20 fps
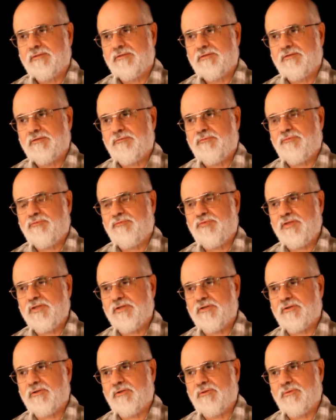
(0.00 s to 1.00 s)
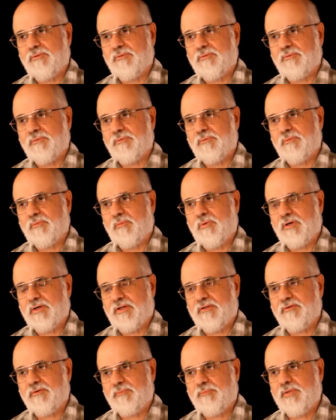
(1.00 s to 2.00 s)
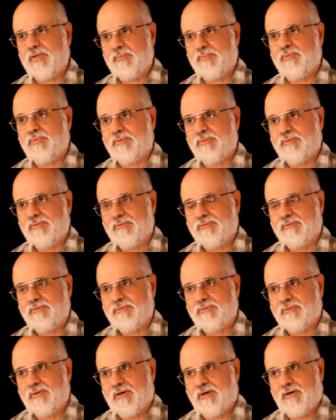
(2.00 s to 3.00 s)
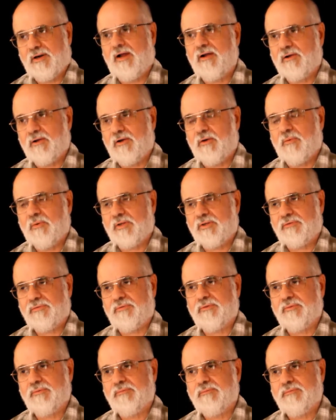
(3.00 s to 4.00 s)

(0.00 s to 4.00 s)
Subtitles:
to feel what other people are going through.